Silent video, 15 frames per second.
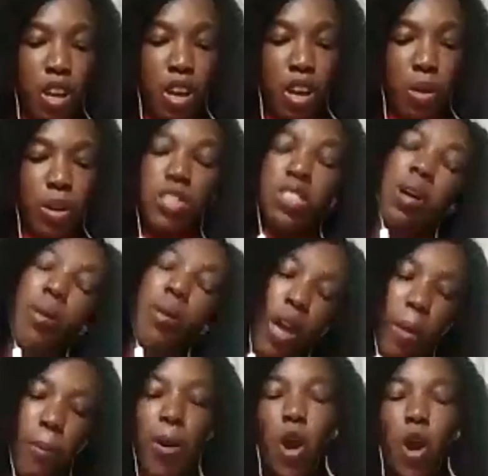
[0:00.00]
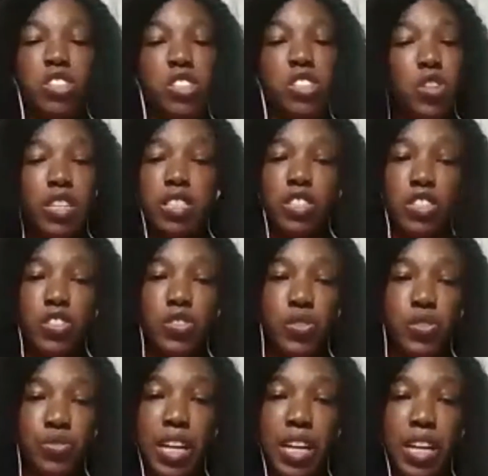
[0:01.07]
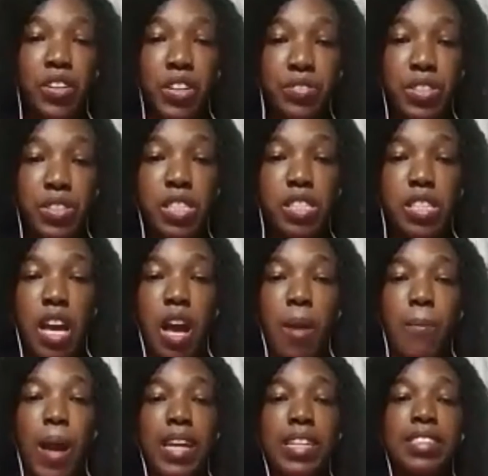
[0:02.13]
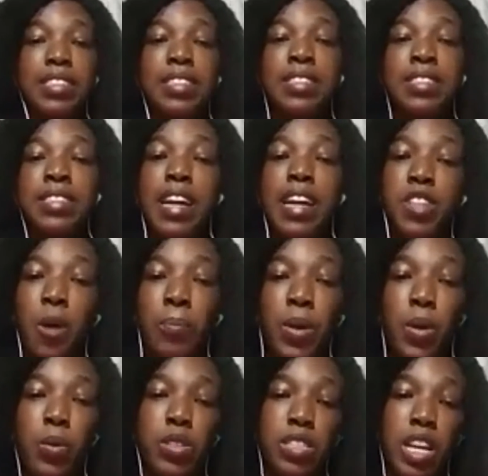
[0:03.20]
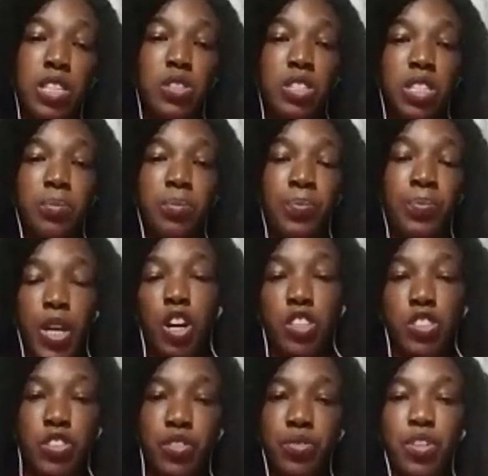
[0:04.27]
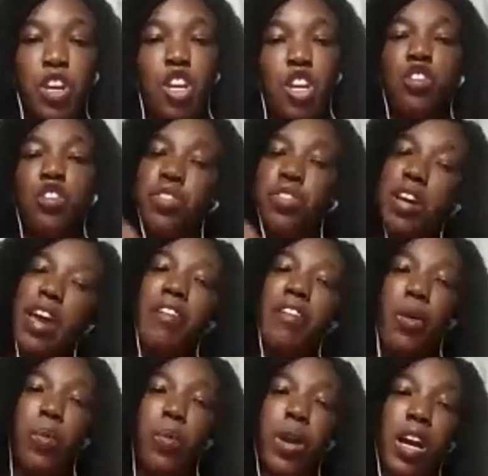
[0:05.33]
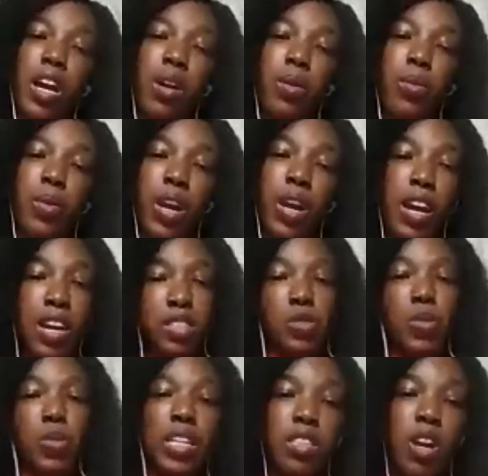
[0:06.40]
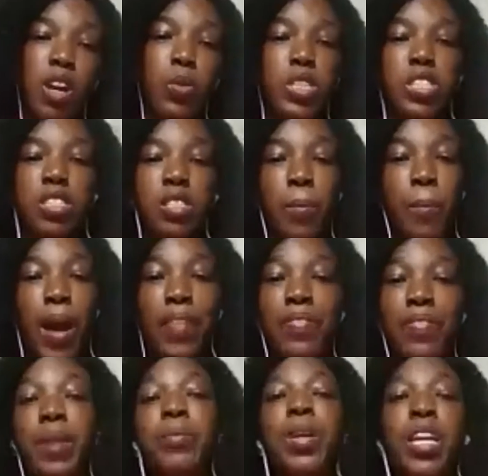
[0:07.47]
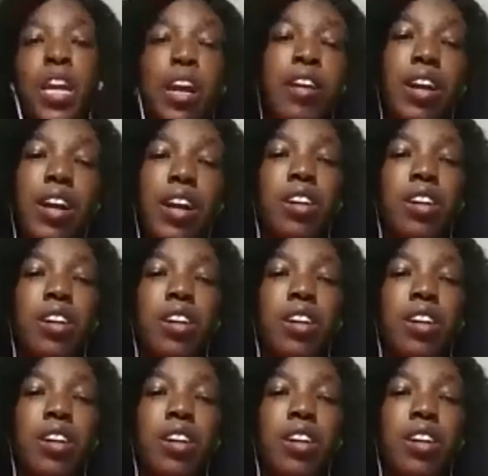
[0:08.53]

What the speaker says: we're going to talk about empowering strategies to fight cravings. And that topic was actually because of the era we're at right now, which is the pandemic era.